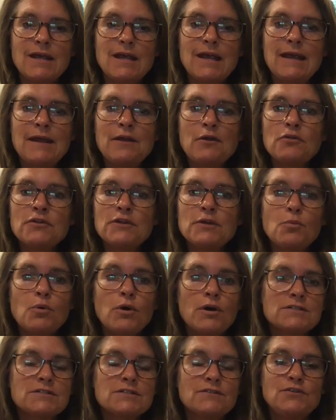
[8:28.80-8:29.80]
it only
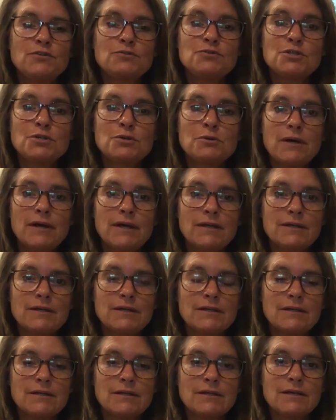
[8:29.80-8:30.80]
works if you do it.
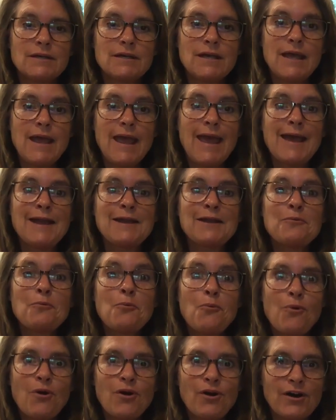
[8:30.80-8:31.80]
And
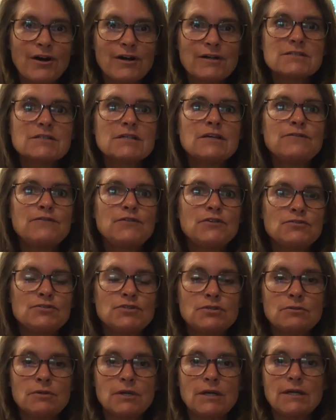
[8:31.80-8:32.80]
it works if you
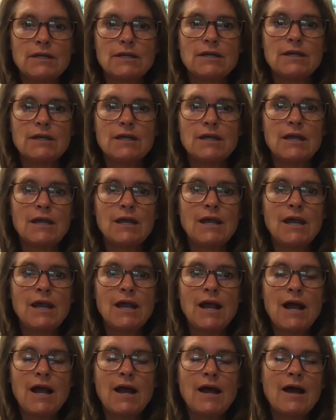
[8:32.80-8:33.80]
do it.
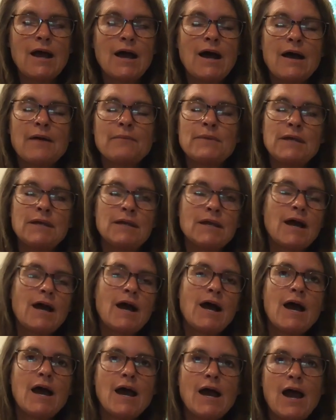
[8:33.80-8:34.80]
I mean,
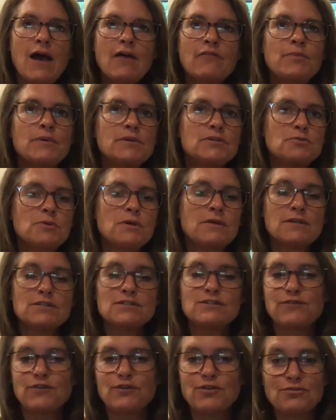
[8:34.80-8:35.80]
I've been doing
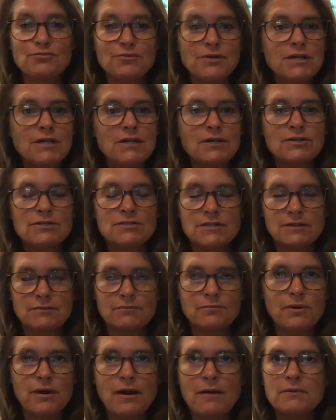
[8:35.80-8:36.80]
this for 3 years,
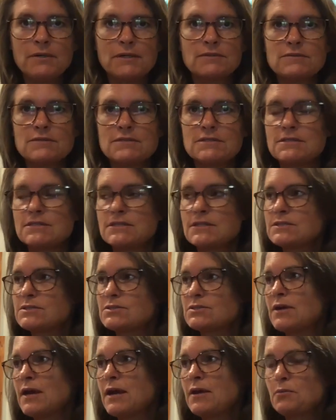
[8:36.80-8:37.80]
and probably
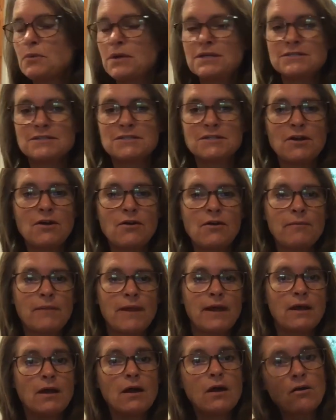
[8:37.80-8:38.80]
6 or 8 weeks ago, I'm
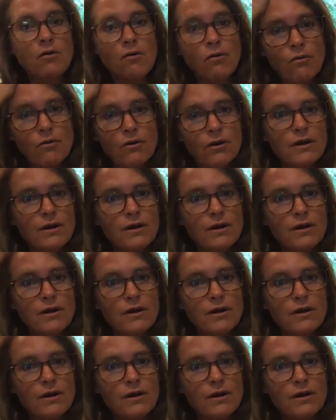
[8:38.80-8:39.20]
like, oh,